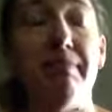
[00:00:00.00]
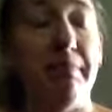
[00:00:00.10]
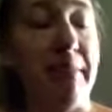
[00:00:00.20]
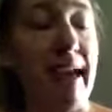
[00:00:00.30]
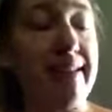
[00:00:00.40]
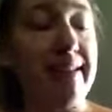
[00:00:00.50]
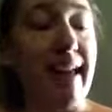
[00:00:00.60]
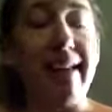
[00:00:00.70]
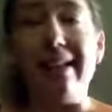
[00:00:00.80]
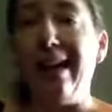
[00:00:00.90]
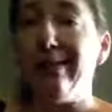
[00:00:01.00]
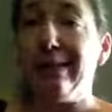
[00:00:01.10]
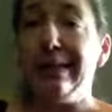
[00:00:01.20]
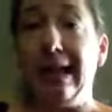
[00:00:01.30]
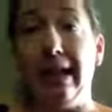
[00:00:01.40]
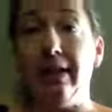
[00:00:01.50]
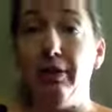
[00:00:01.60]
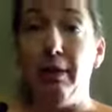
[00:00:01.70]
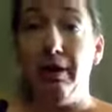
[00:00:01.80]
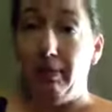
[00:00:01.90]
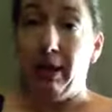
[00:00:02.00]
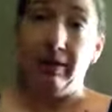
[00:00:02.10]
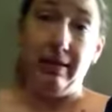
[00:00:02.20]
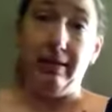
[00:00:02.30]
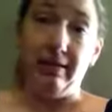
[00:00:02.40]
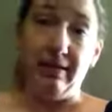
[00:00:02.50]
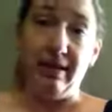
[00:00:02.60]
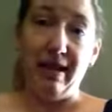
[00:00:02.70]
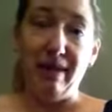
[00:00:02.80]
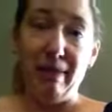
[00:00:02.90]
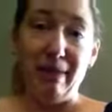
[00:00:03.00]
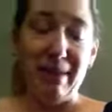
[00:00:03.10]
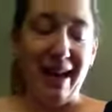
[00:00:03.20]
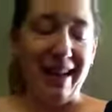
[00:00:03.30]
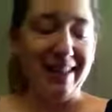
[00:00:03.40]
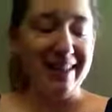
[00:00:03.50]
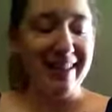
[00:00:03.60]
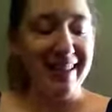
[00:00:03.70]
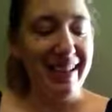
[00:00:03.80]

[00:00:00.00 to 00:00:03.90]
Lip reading: Max's head and not really caring too much about Max.